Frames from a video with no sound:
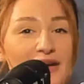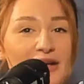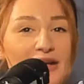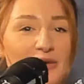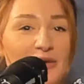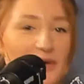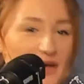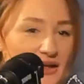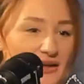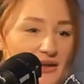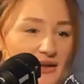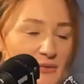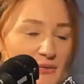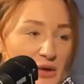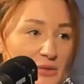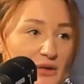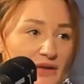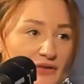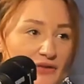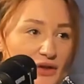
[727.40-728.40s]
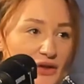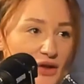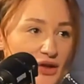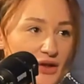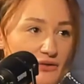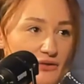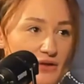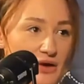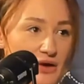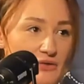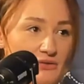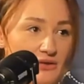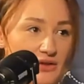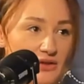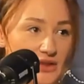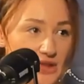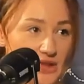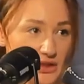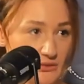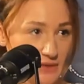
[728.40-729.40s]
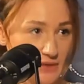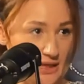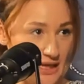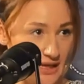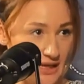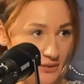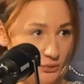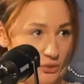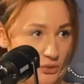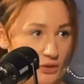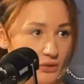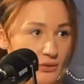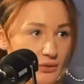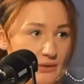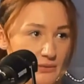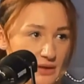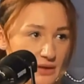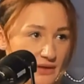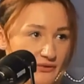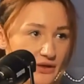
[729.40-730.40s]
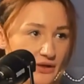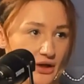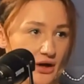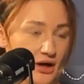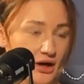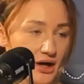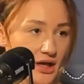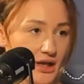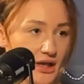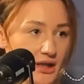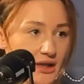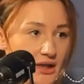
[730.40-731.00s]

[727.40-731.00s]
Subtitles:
you work at the moment? Have you got your own unit? What equipment have you got?